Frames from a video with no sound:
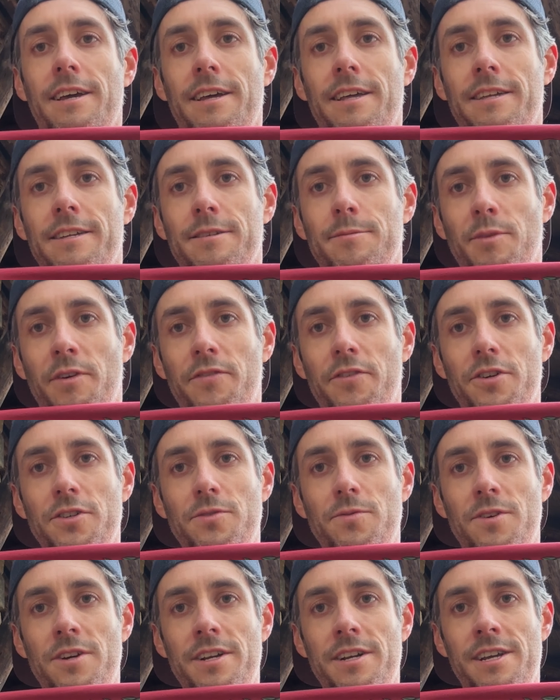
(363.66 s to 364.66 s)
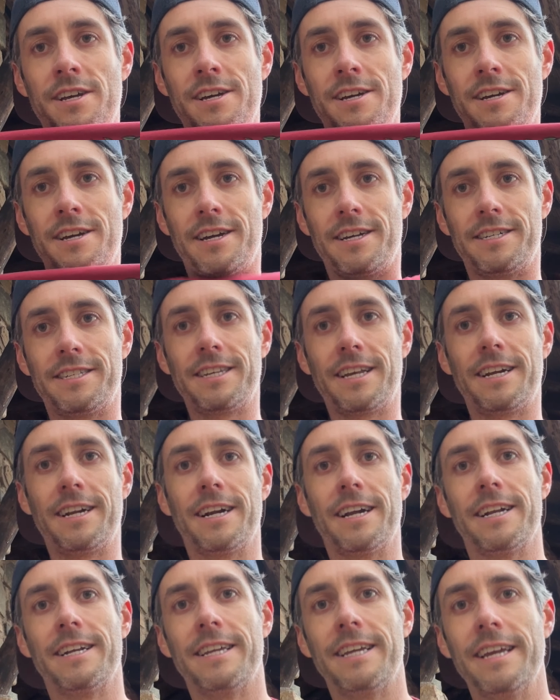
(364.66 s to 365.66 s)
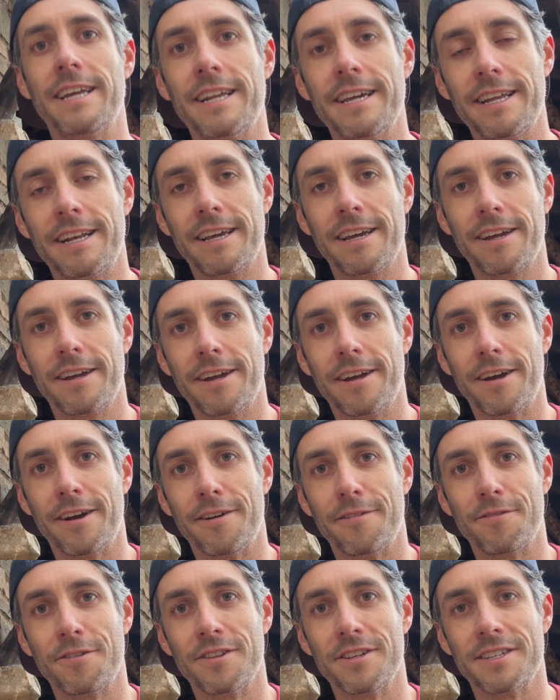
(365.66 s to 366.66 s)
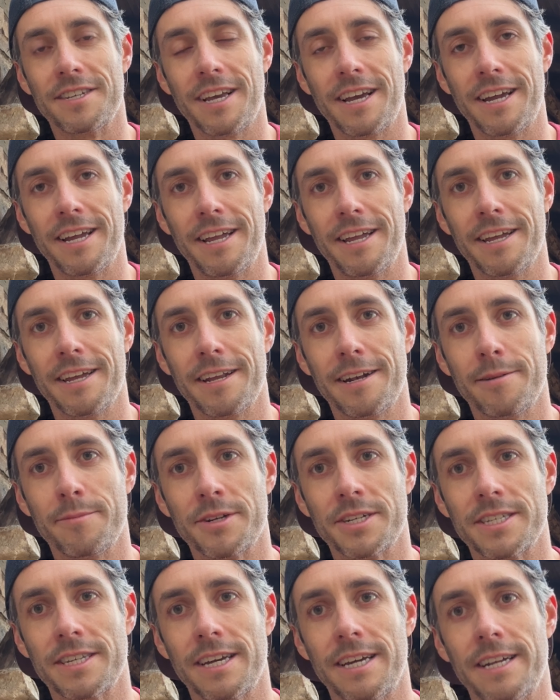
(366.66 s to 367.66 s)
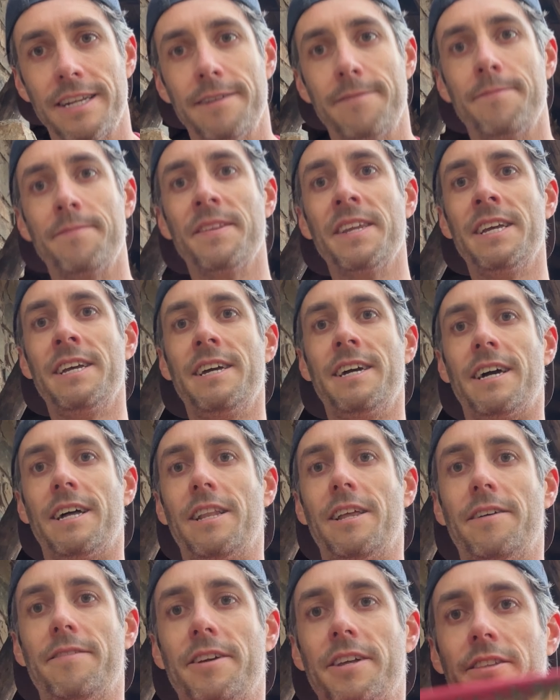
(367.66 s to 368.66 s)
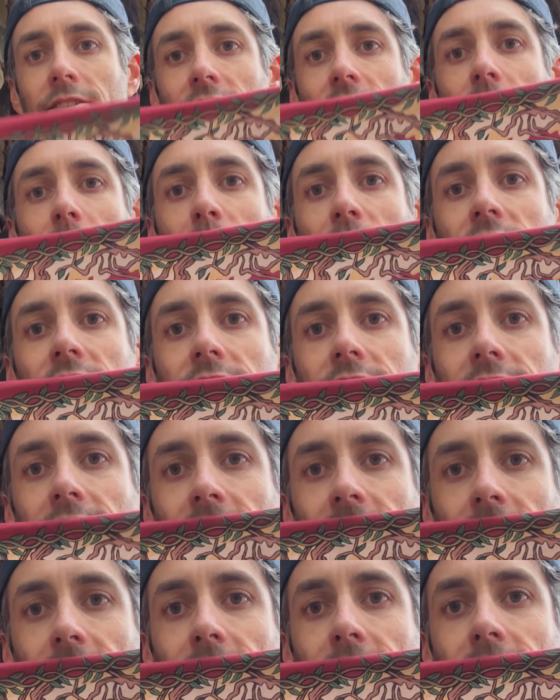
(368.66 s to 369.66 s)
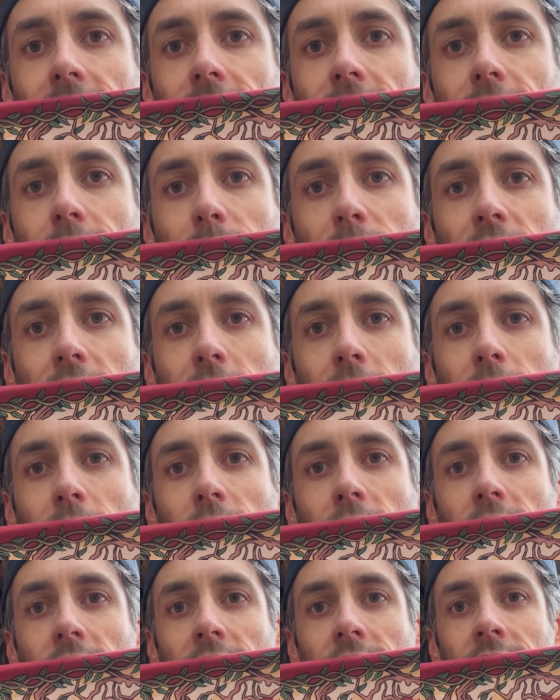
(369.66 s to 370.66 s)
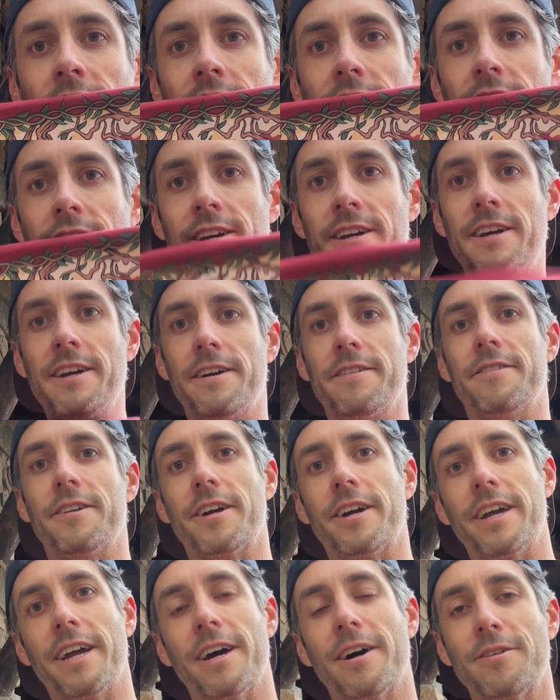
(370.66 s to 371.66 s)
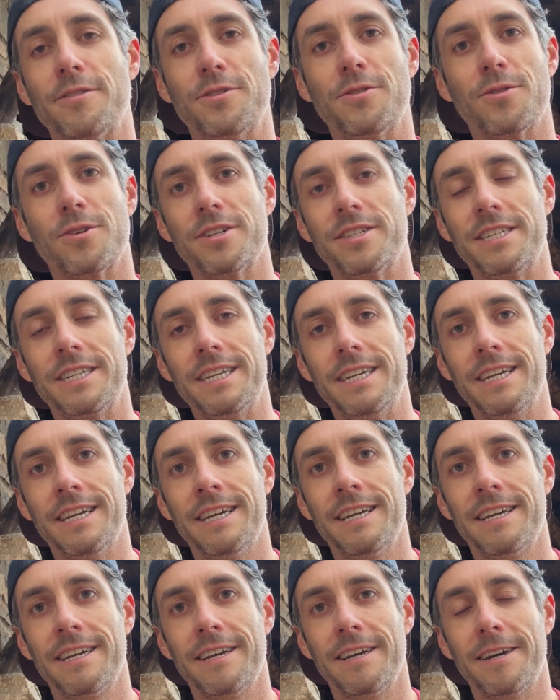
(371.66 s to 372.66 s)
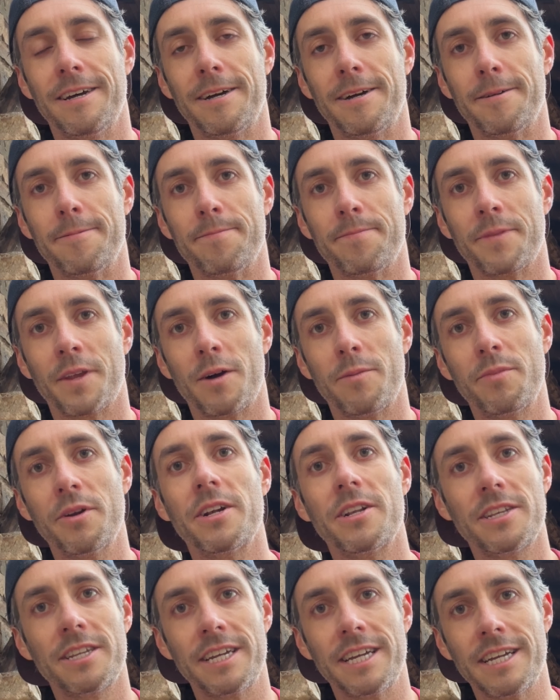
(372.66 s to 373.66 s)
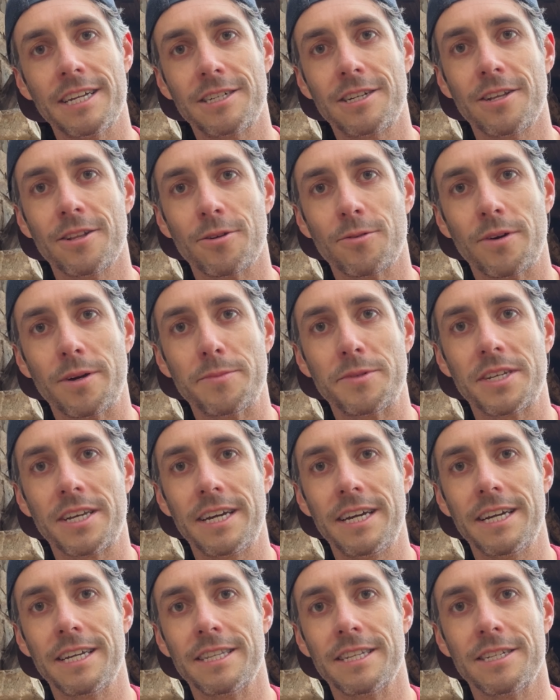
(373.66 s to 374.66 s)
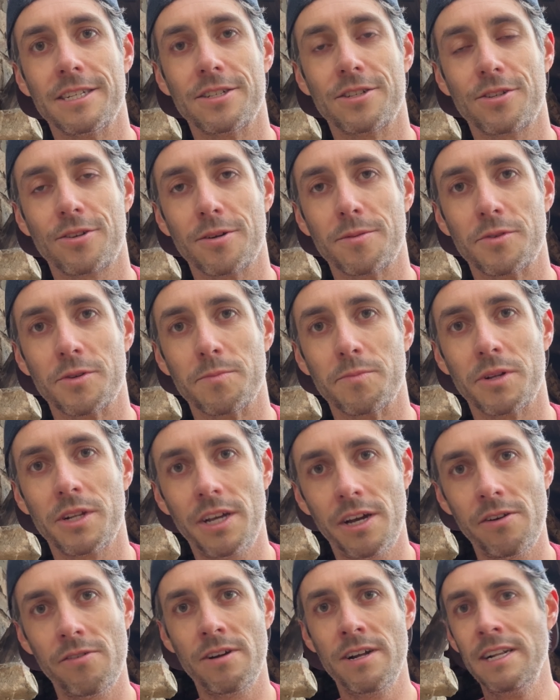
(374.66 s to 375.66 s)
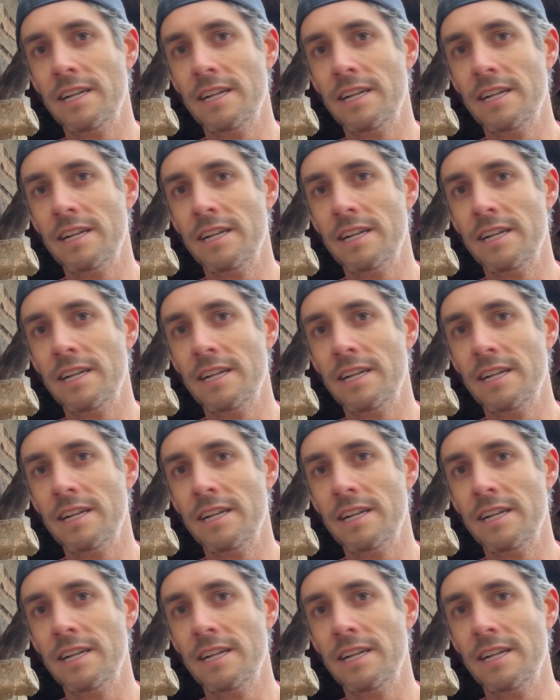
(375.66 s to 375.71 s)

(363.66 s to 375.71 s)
this is my first one. I decided I had to get it for this hike, and I'm excited. I love it. They're super detailed, super cool, very outdoorsy. I'll put a link to their website in the description below.